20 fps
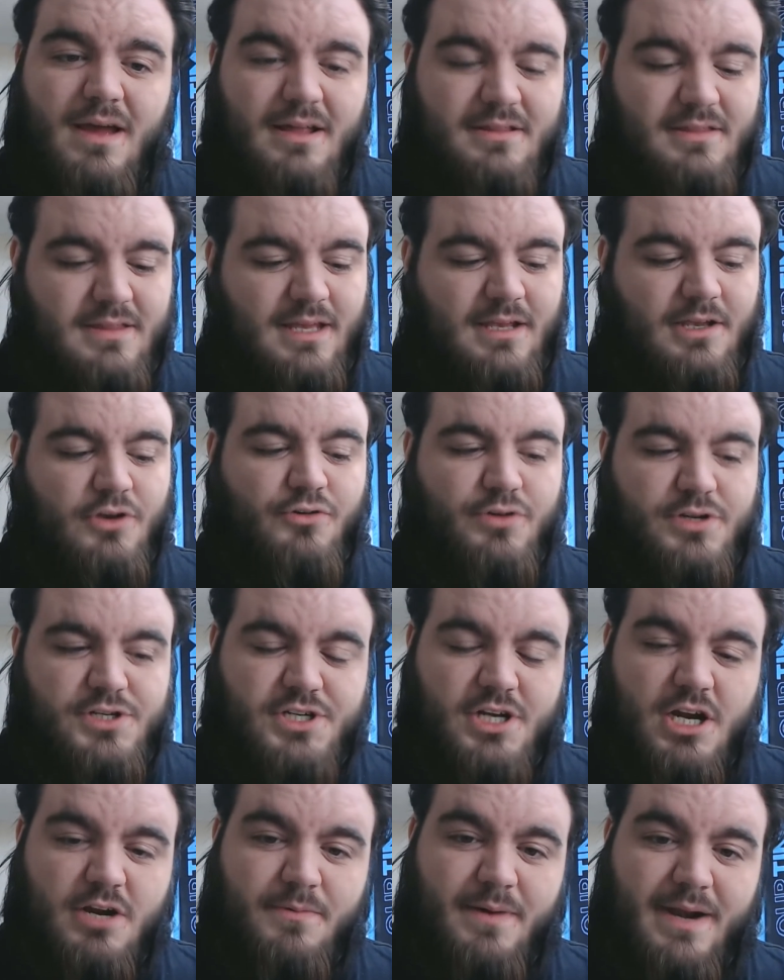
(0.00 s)
I think
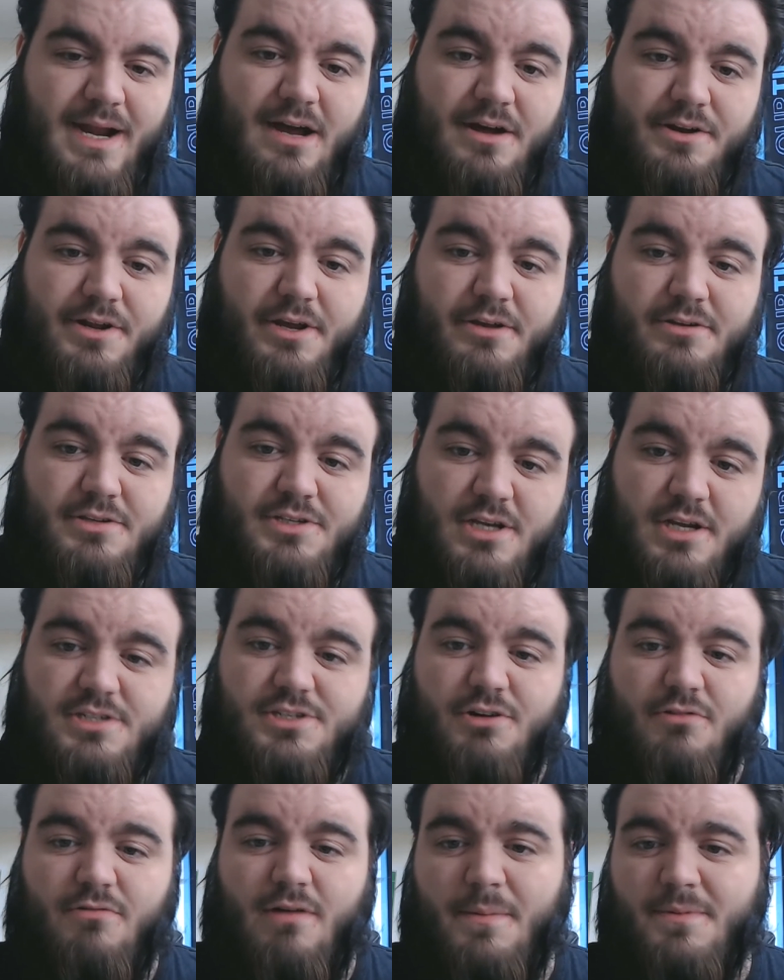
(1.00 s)
Cristiano Ronaldo,
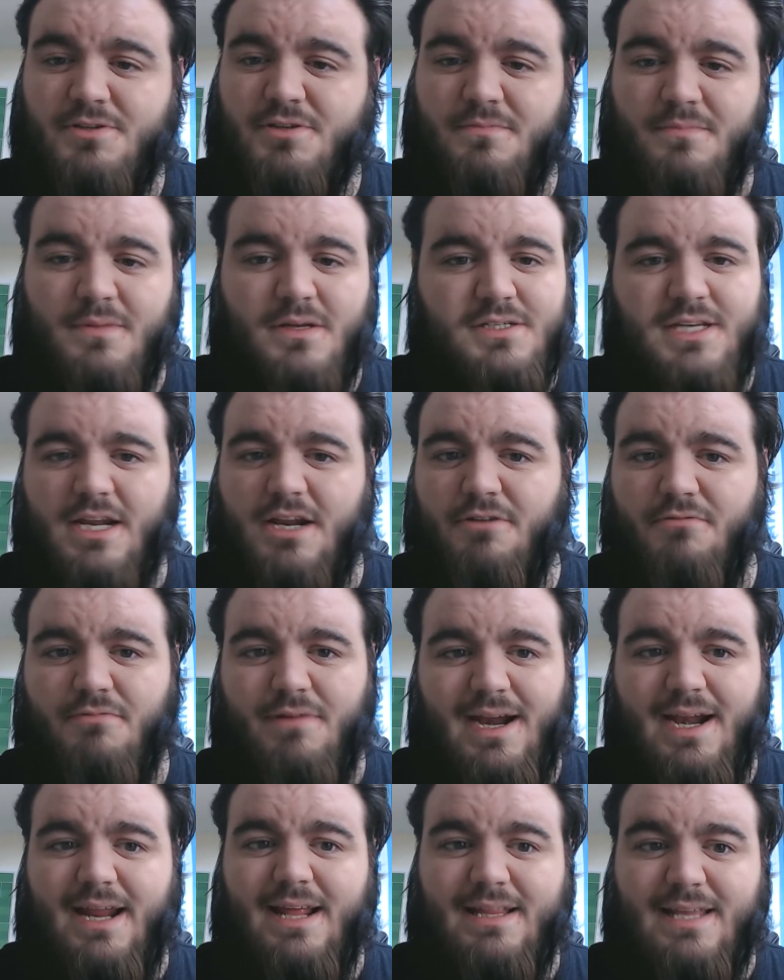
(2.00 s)
Sergio Ramos and Marcelo
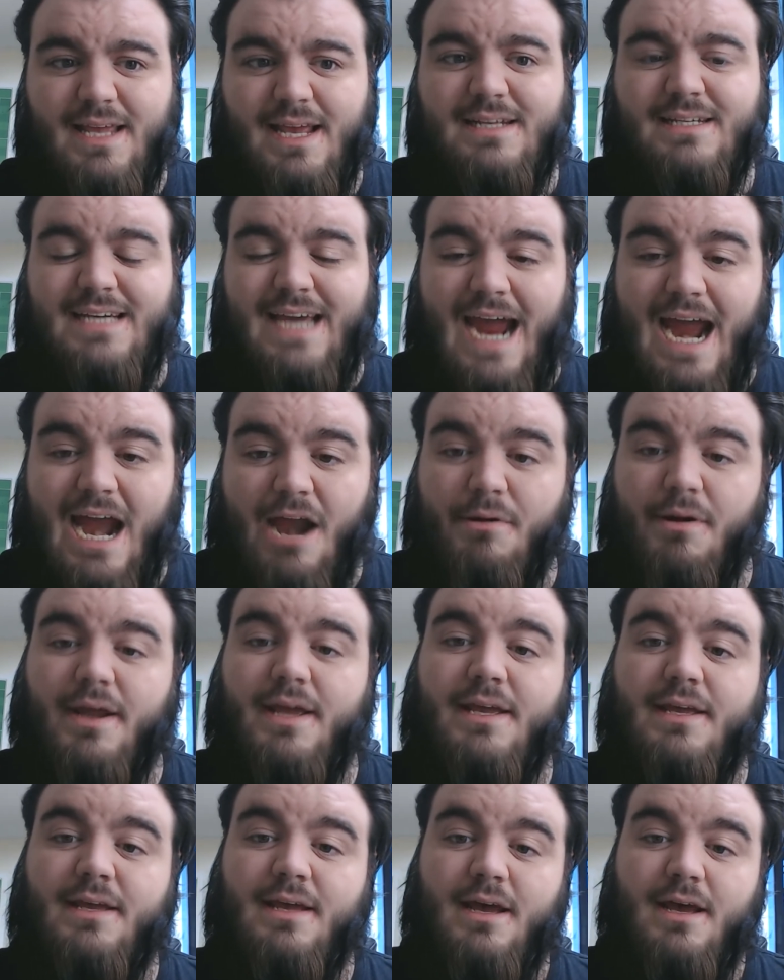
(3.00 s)
really did
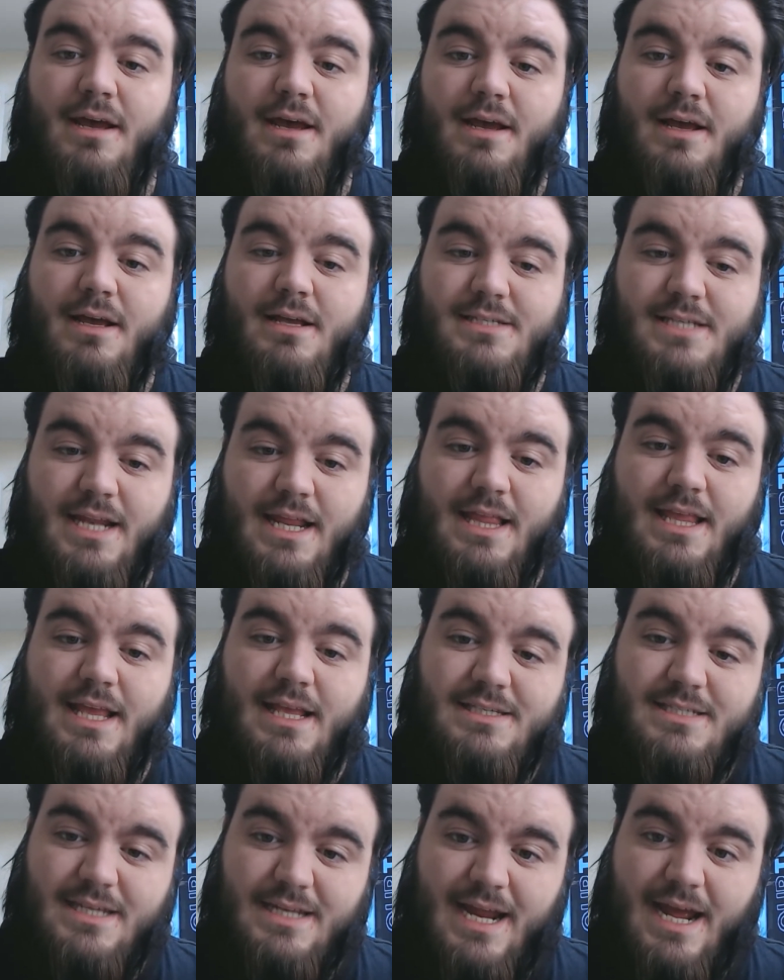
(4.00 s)
carry
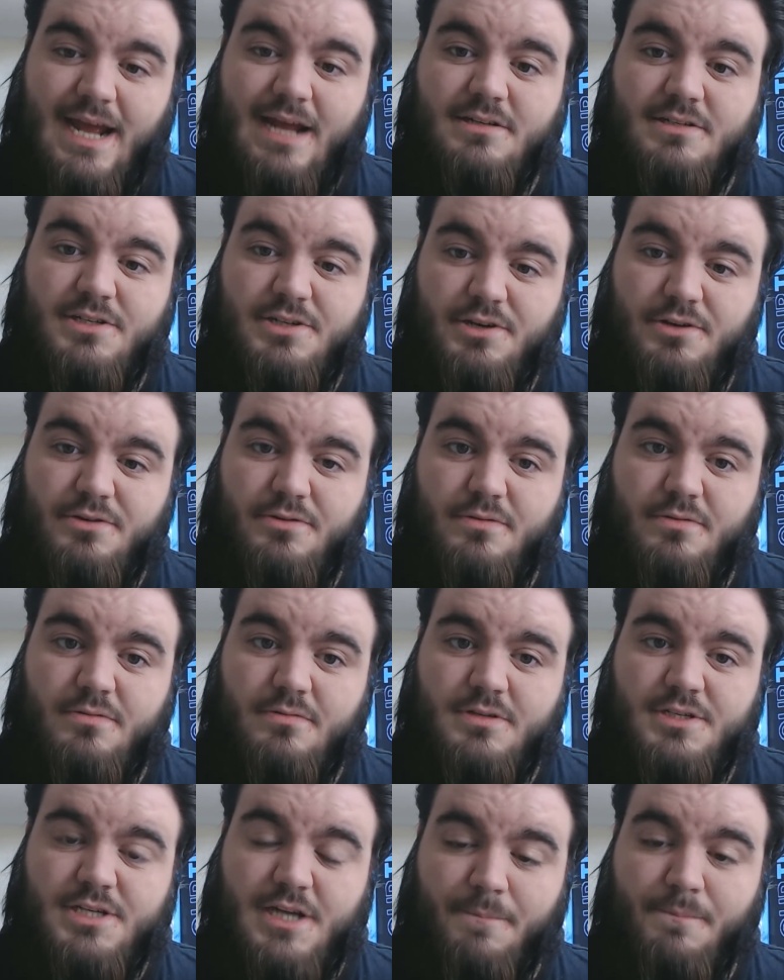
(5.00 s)
Zinedine Zidane to
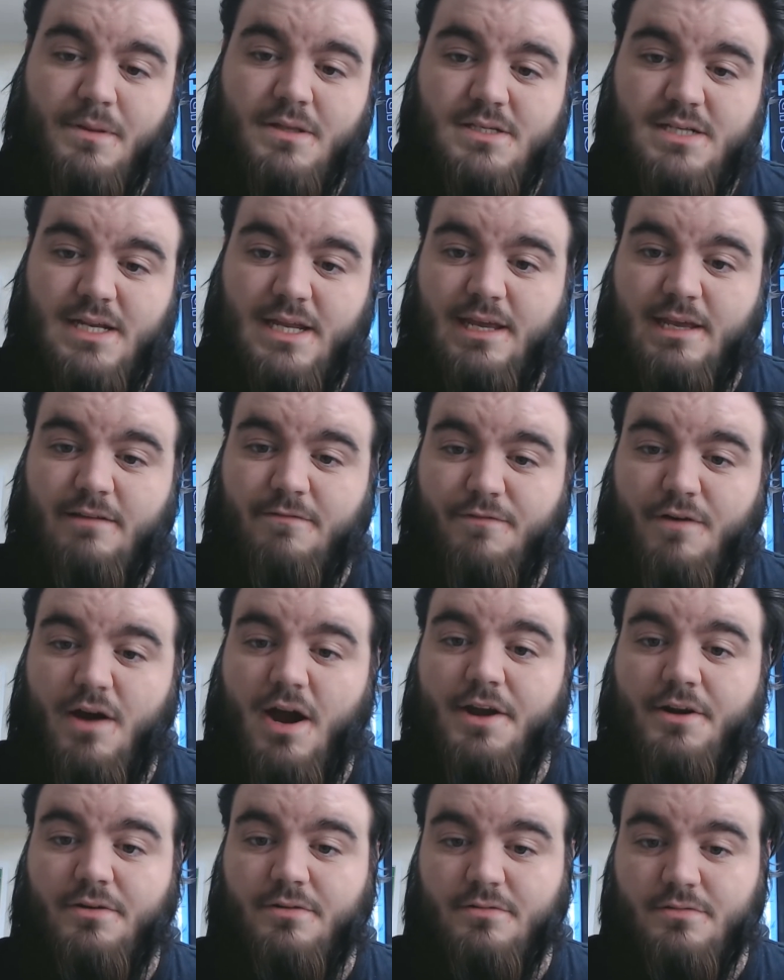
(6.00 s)
Champions League
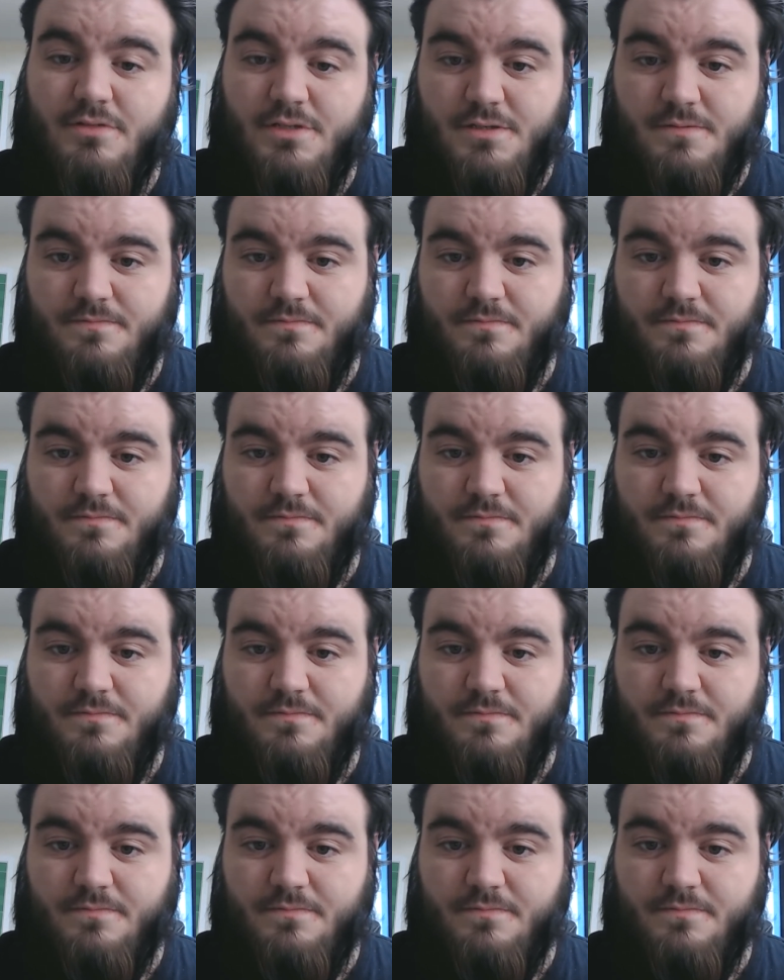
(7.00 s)
finals